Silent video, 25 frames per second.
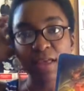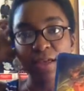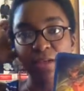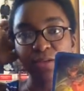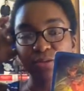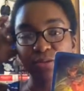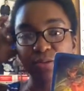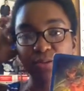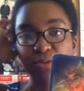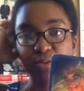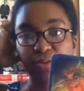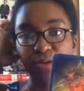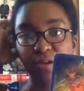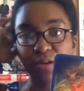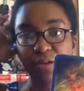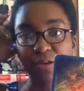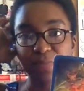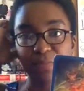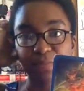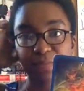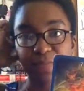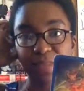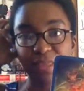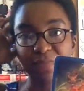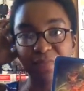
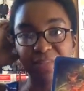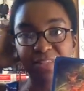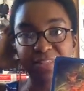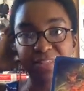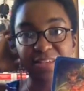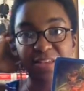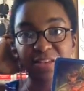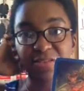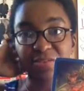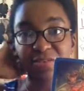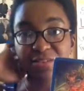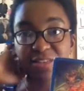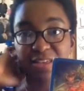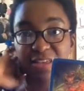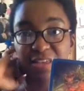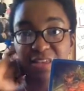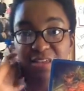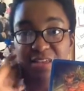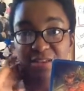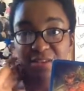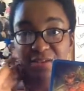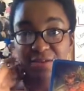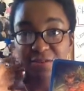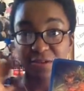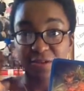So if this sounds
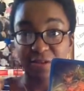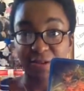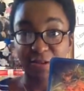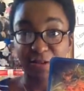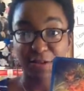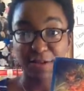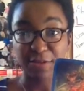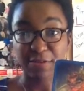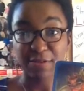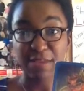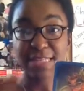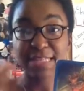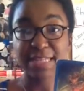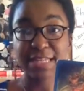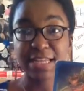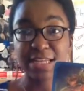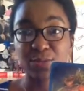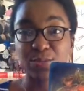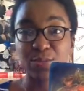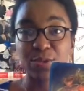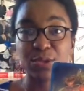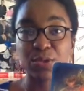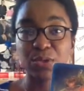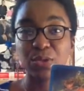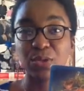like it
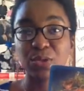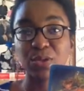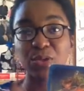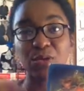resonates with you,